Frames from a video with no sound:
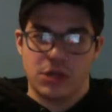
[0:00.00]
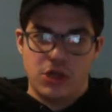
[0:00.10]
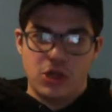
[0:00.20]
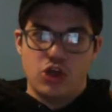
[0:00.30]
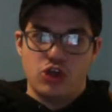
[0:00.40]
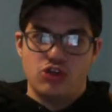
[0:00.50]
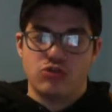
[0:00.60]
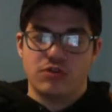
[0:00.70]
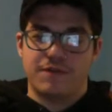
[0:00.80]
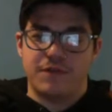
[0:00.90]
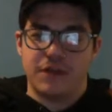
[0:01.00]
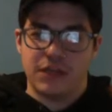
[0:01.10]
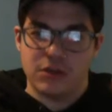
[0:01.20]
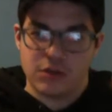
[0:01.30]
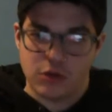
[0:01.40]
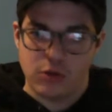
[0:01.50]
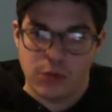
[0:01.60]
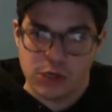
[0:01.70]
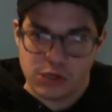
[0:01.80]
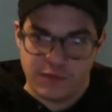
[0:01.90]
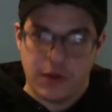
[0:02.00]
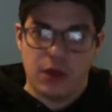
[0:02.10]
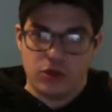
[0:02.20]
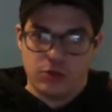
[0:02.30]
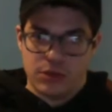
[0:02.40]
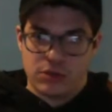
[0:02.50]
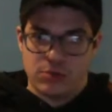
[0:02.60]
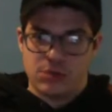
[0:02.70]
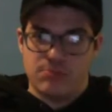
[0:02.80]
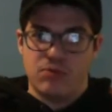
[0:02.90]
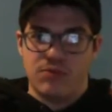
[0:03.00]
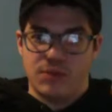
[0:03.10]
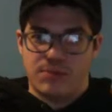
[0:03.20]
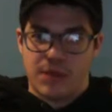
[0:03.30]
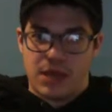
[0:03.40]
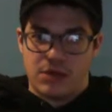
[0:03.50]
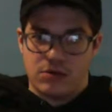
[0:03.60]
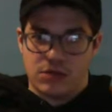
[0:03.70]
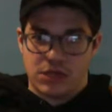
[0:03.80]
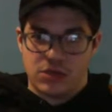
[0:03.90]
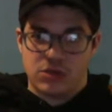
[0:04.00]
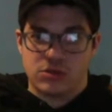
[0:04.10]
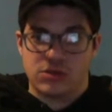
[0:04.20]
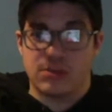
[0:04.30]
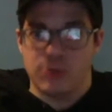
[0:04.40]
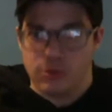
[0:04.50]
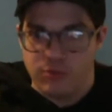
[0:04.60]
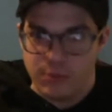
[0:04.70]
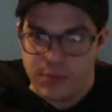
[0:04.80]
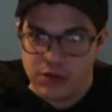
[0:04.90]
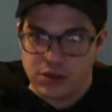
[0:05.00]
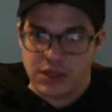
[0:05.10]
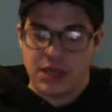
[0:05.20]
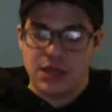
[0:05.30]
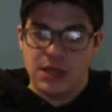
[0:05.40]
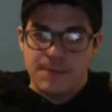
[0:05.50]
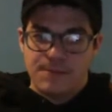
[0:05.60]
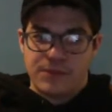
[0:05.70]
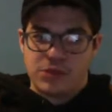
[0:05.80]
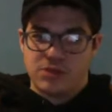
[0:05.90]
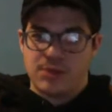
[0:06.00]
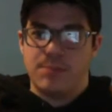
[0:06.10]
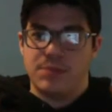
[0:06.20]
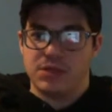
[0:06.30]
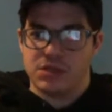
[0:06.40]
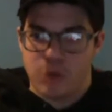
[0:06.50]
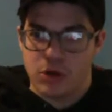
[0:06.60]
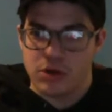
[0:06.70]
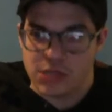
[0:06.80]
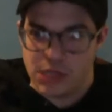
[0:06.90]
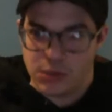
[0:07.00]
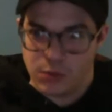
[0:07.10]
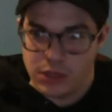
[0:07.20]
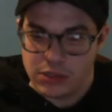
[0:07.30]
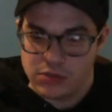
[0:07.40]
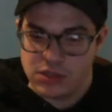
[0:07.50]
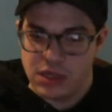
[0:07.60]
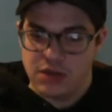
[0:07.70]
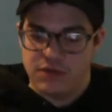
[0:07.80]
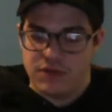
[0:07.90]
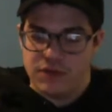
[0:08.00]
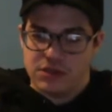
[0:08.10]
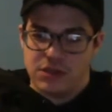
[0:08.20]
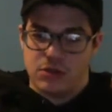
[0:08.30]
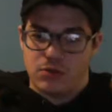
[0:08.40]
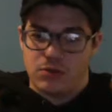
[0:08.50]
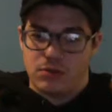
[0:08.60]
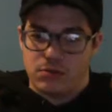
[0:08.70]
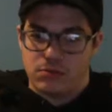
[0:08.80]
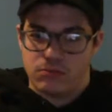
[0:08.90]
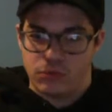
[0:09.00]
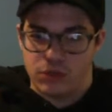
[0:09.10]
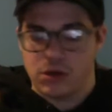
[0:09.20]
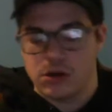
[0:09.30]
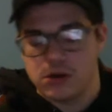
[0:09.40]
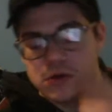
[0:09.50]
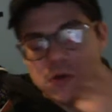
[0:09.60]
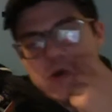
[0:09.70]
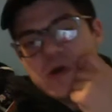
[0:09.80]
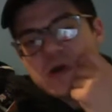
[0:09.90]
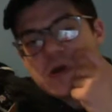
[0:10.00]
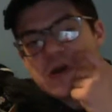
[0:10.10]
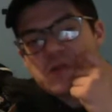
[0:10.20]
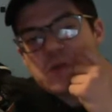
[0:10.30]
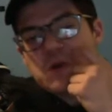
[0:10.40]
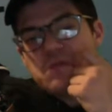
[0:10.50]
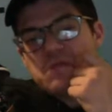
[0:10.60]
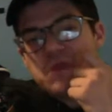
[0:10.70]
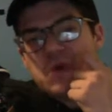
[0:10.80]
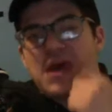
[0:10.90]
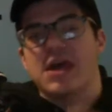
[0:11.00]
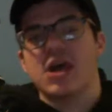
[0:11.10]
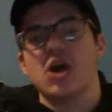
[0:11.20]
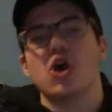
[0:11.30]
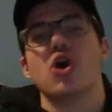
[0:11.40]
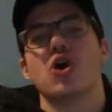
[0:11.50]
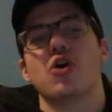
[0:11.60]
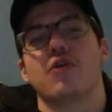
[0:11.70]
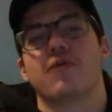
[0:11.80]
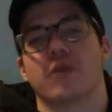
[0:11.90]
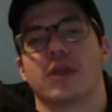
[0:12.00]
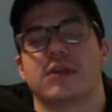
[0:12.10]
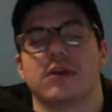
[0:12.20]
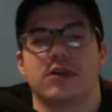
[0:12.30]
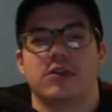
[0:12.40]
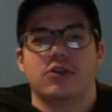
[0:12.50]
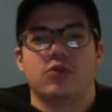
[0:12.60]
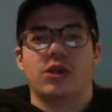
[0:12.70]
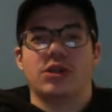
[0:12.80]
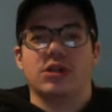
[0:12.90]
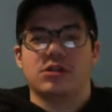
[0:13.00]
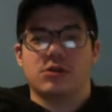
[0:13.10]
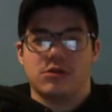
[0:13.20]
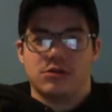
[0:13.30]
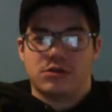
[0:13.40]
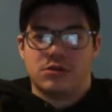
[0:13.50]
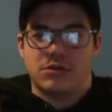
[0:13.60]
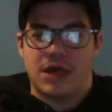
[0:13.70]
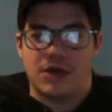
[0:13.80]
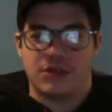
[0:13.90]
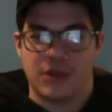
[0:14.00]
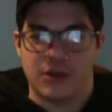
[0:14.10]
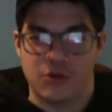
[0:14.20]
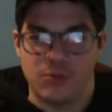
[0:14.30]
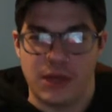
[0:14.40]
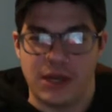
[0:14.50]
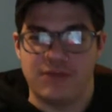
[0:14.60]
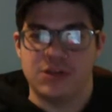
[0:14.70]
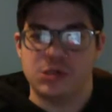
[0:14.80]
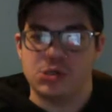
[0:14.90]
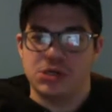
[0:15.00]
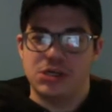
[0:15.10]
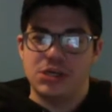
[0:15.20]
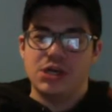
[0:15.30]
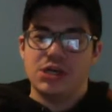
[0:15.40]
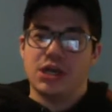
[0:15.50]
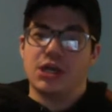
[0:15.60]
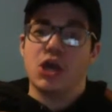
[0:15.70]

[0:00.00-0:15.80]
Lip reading: you could fit in so much volume and so much movement pattern, like similar movement patterns like that. It's just about being smart and staying away, like you said, of the things that don't really hurt you. And I just want, for like the 20 listeners out there who might have an injury, like,